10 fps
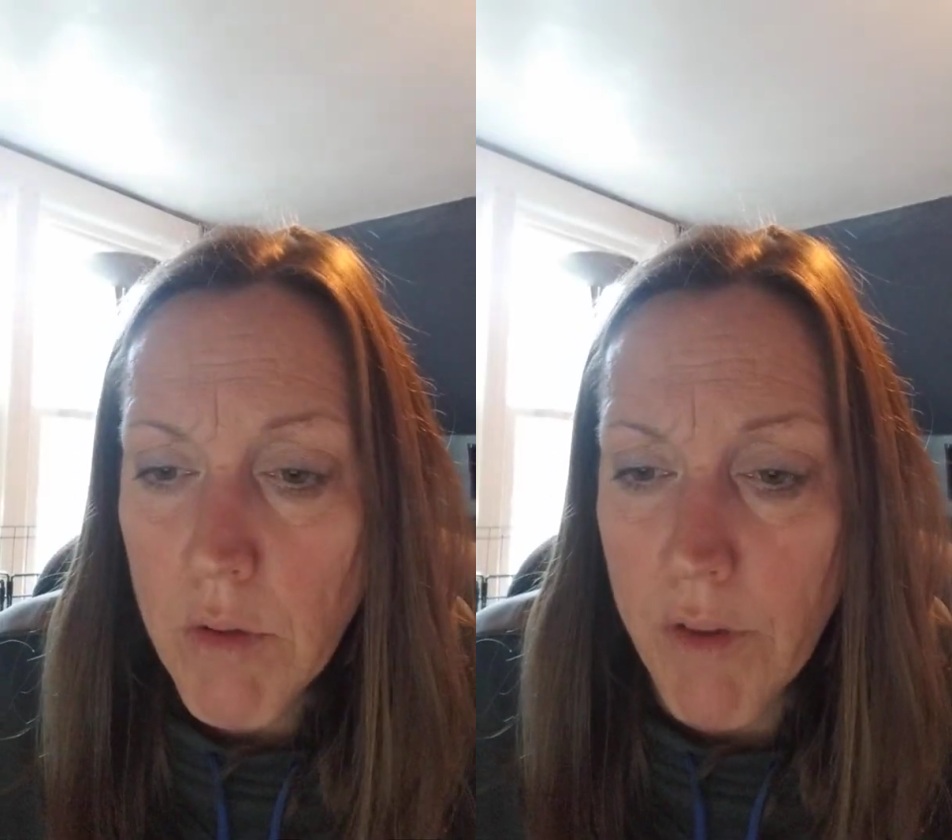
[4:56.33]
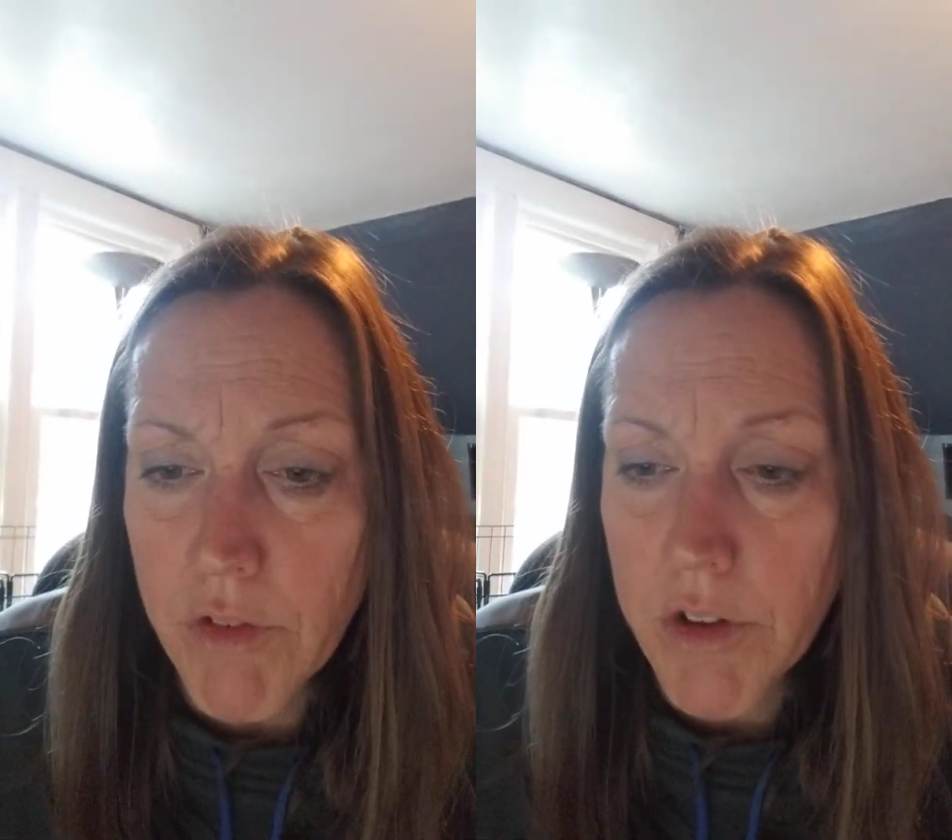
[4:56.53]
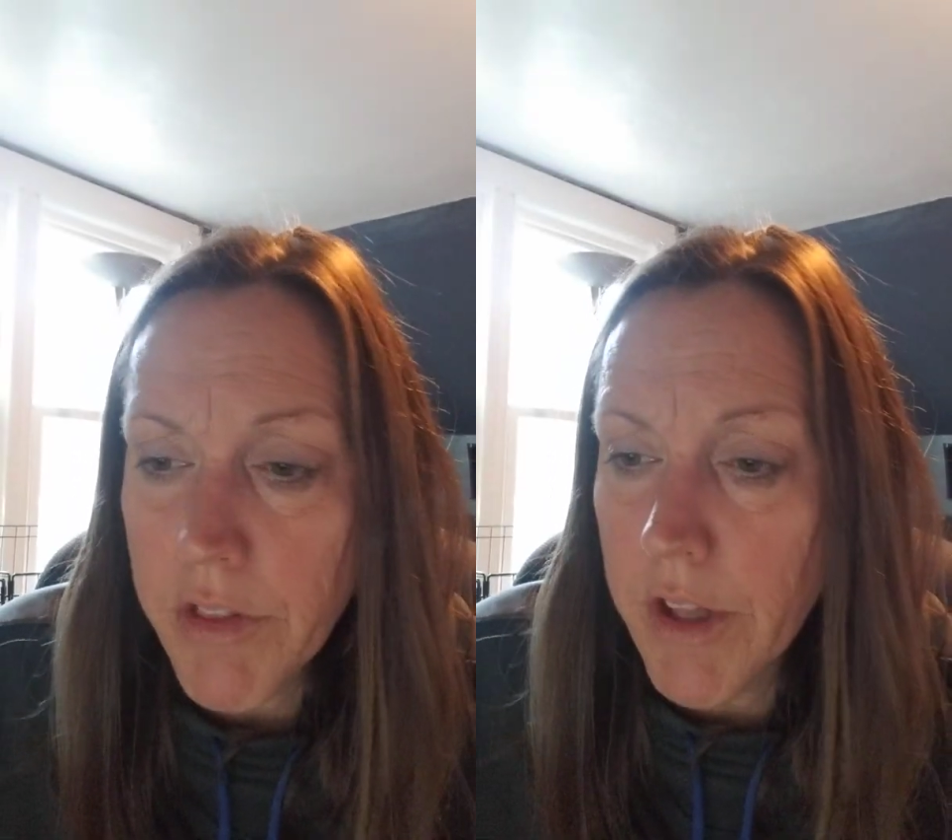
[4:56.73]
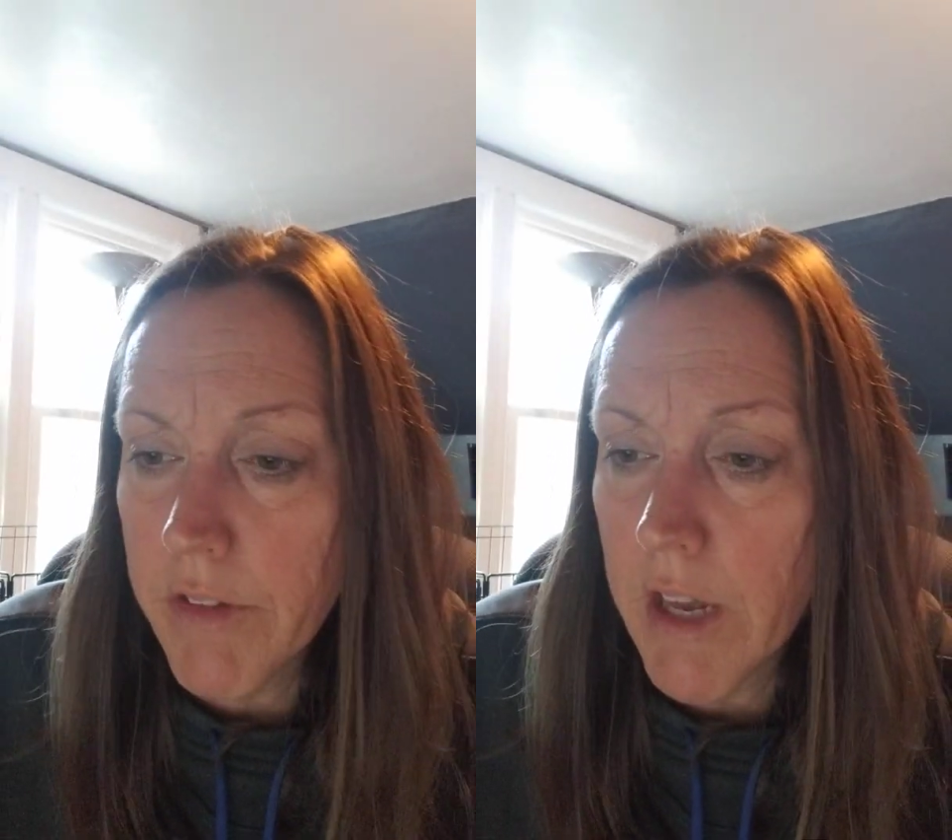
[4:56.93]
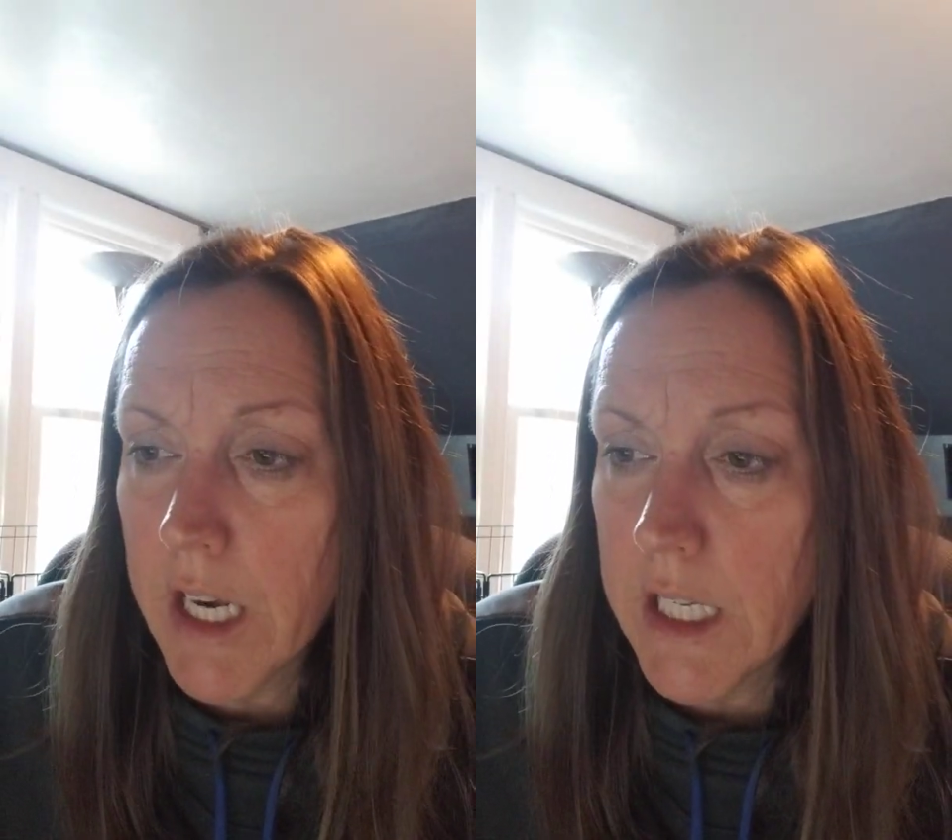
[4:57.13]
everything
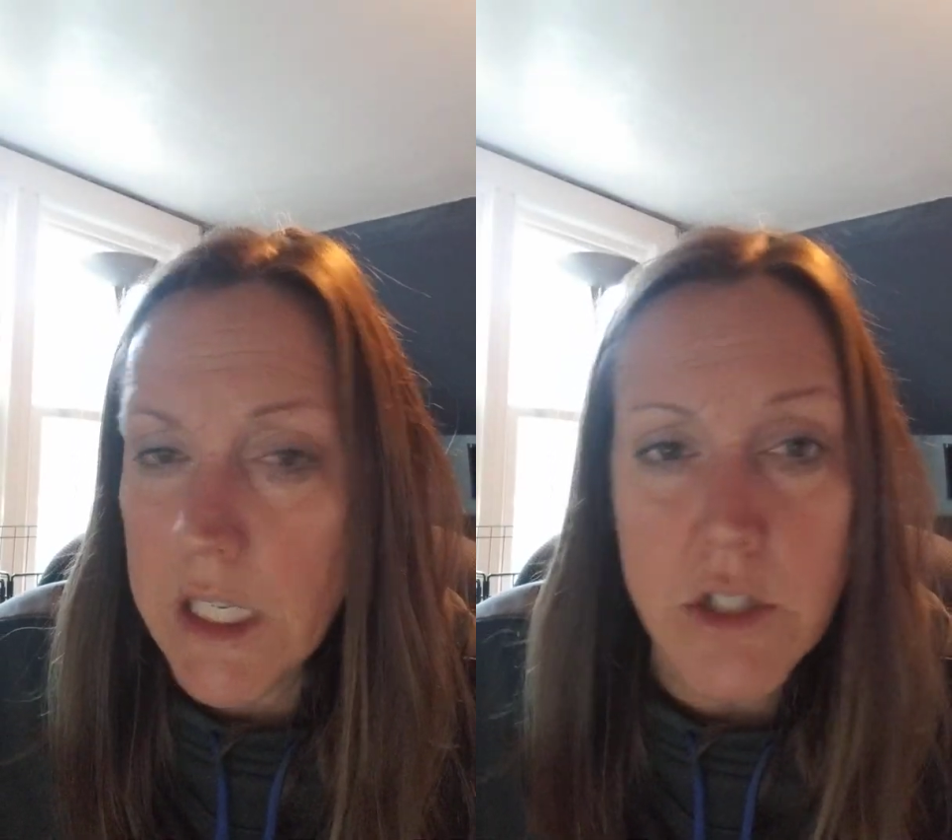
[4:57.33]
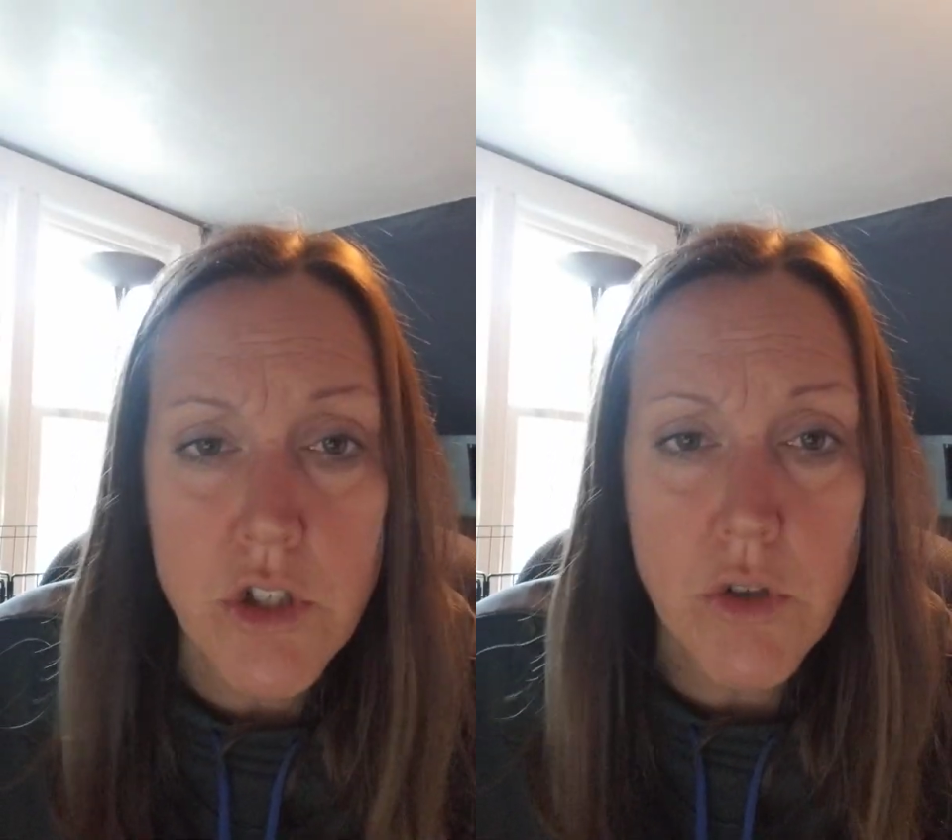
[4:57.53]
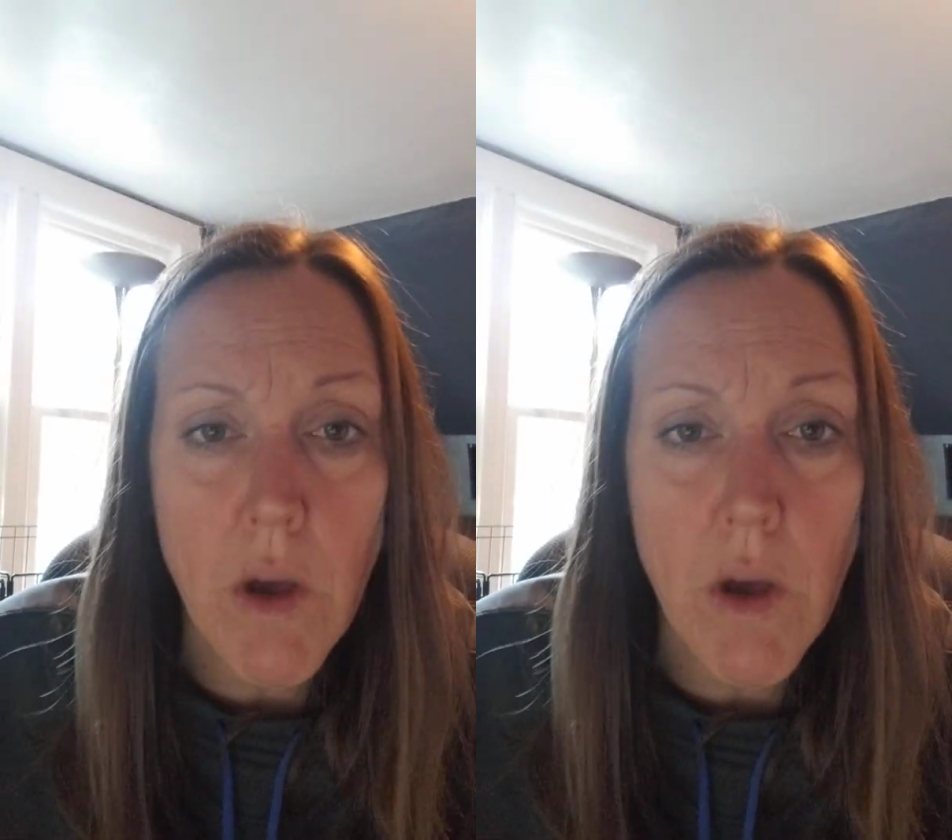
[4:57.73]
that I needed to.